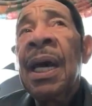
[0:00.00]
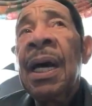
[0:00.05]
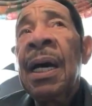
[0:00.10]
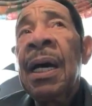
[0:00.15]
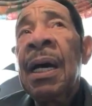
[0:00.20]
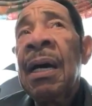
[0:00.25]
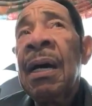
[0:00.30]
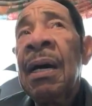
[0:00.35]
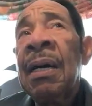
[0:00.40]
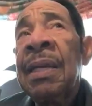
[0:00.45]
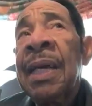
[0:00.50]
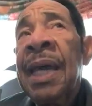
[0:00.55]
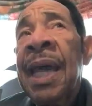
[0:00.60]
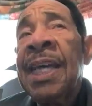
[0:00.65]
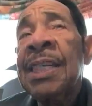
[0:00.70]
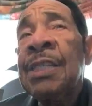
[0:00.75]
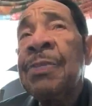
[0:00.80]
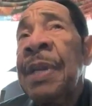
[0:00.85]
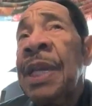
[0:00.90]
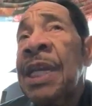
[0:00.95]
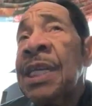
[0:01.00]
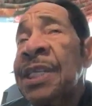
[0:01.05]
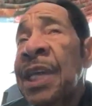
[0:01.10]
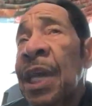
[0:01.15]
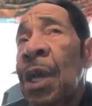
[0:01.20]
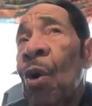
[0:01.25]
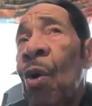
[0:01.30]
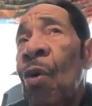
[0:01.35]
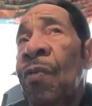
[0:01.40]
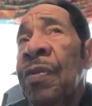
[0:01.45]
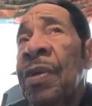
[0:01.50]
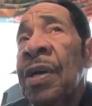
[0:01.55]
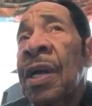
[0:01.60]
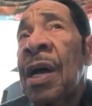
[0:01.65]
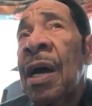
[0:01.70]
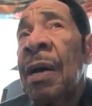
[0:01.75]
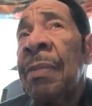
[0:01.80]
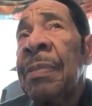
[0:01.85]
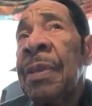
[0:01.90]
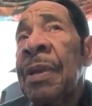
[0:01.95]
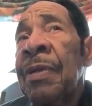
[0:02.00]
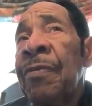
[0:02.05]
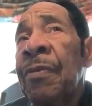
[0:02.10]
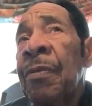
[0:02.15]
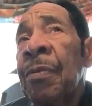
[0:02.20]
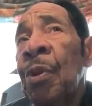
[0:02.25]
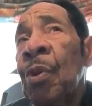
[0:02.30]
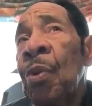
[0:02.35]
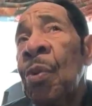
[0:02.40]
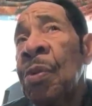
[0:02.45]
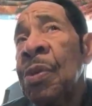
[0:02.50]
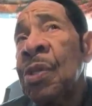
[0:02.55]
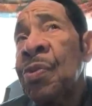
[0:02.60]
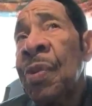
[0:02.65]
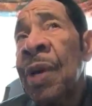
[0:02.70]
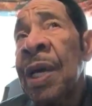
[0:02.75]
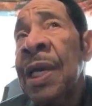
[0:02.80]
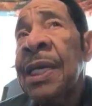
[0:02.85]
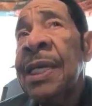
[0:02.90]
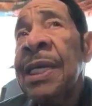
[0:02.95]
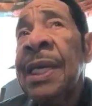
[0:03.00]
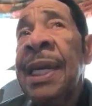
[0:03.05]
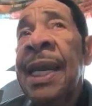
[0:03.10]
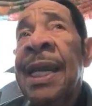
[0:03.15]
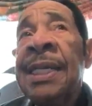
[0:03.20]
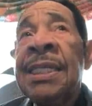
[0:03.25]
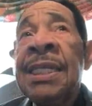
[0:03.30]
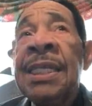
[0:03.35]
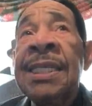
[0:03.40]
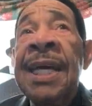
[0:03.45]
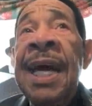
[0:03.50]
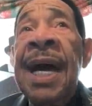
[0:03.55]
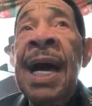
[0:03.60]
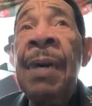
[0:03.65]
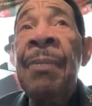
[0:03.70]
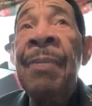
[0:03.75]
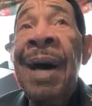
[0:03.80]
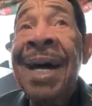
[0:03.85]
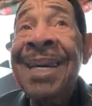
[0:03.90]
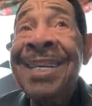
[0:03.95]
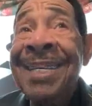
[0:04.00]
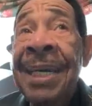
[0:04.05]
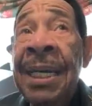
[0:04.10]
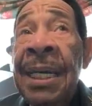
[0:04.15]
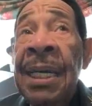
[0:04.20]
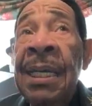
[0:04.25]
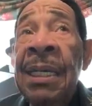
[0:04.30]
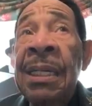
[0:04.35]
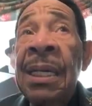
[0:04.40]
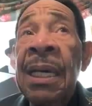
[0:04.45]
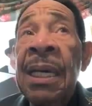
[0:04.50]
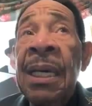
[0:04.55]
They asked me to take over the company from who was running it at the time. I did.